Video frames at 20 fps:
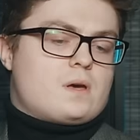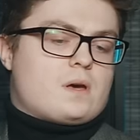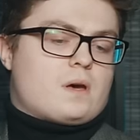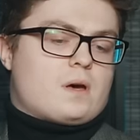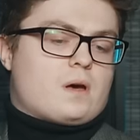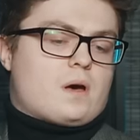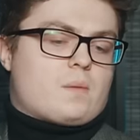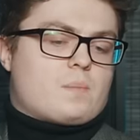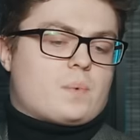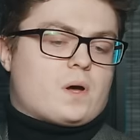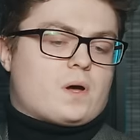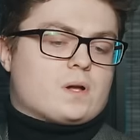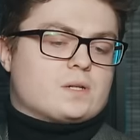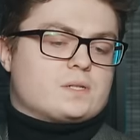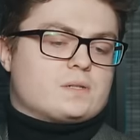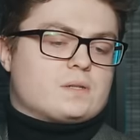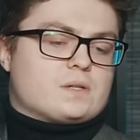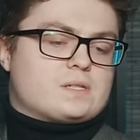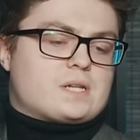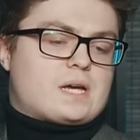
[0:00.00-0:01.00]
a
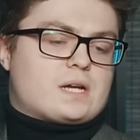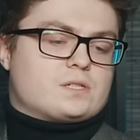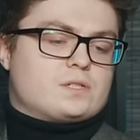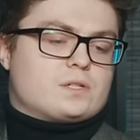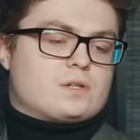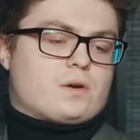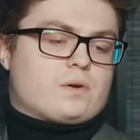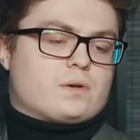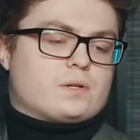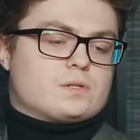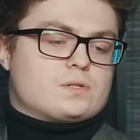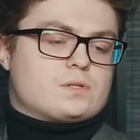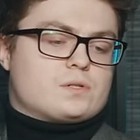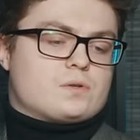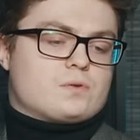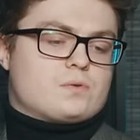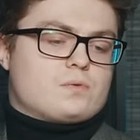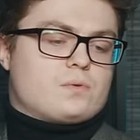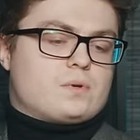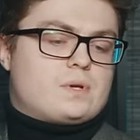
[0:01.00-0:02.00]
party that's actually going
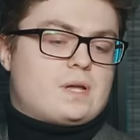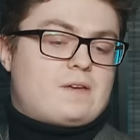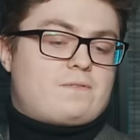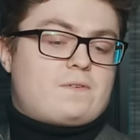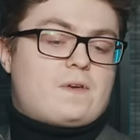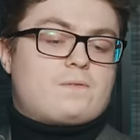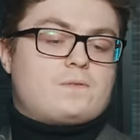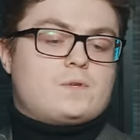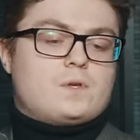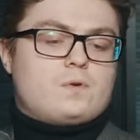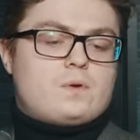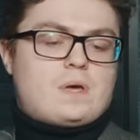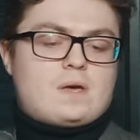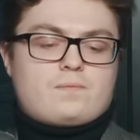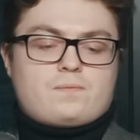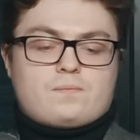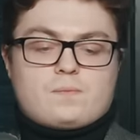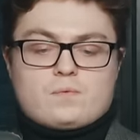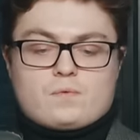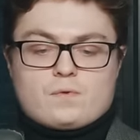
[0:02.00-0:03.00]
to,
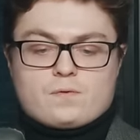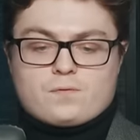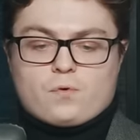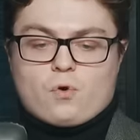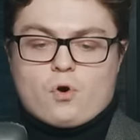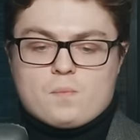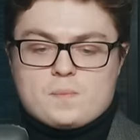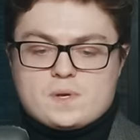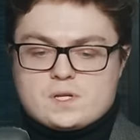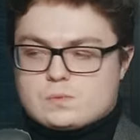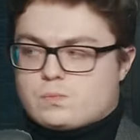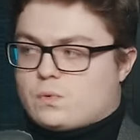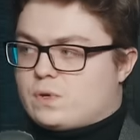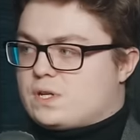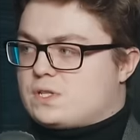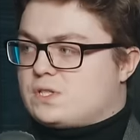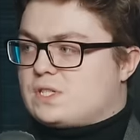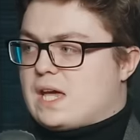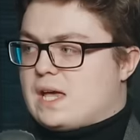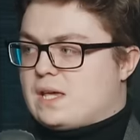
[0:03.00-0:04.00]
if reform is what
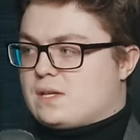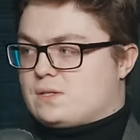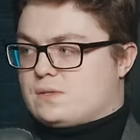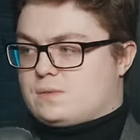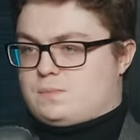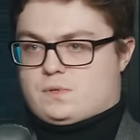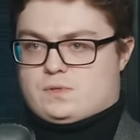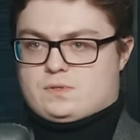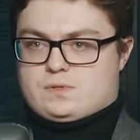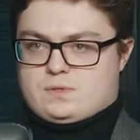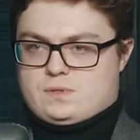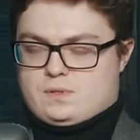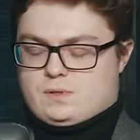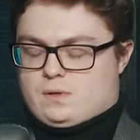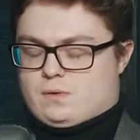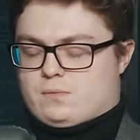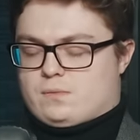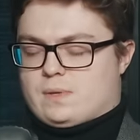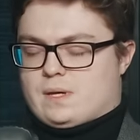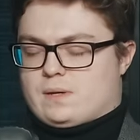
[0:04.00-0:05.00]
it says, because, you
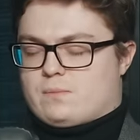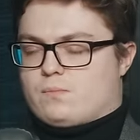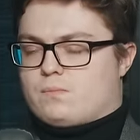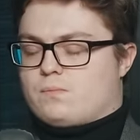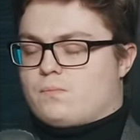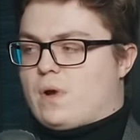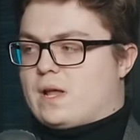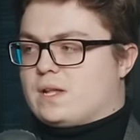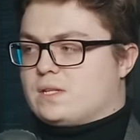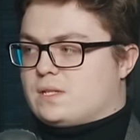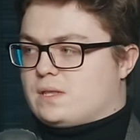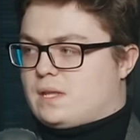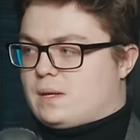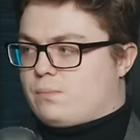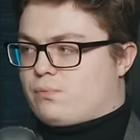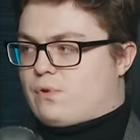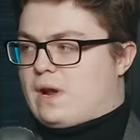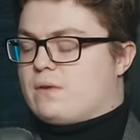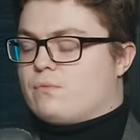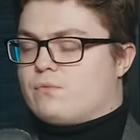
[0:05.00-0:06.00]
know, they went and
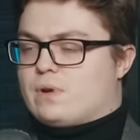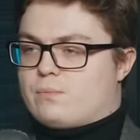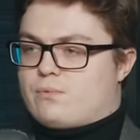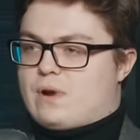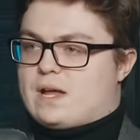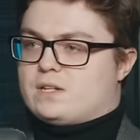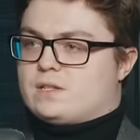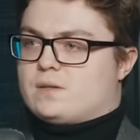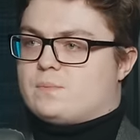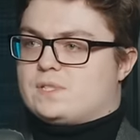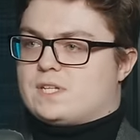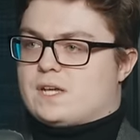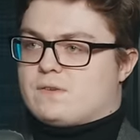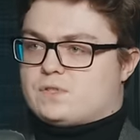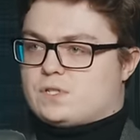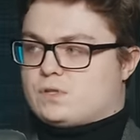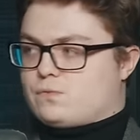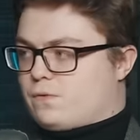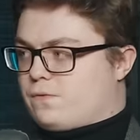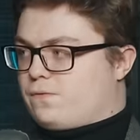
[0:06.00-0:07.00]
they rebranded
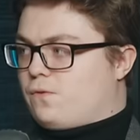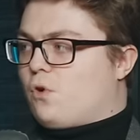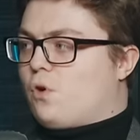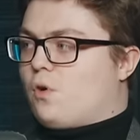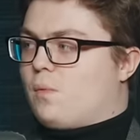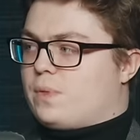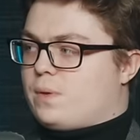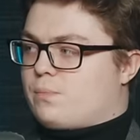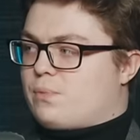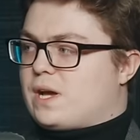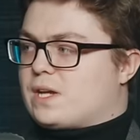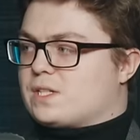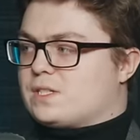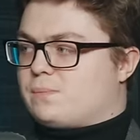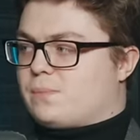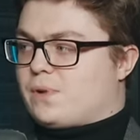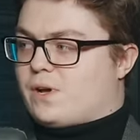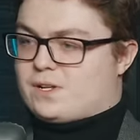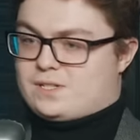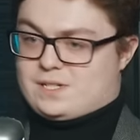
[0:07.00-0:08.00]
themselves as Reform, the
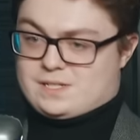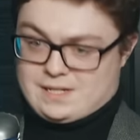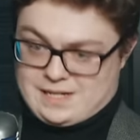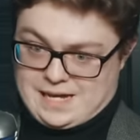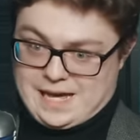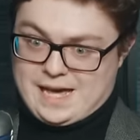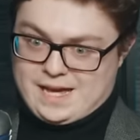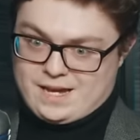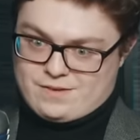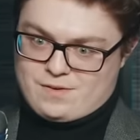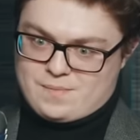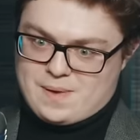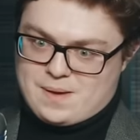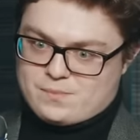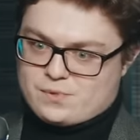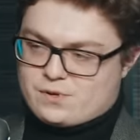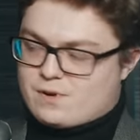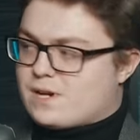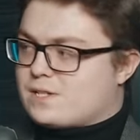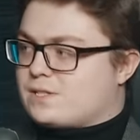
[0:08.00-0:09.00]
Brexit Party, it's like, hey,
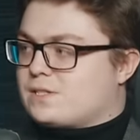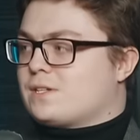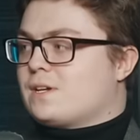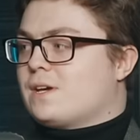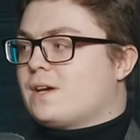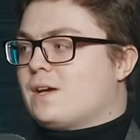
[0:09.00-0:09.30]
remember us?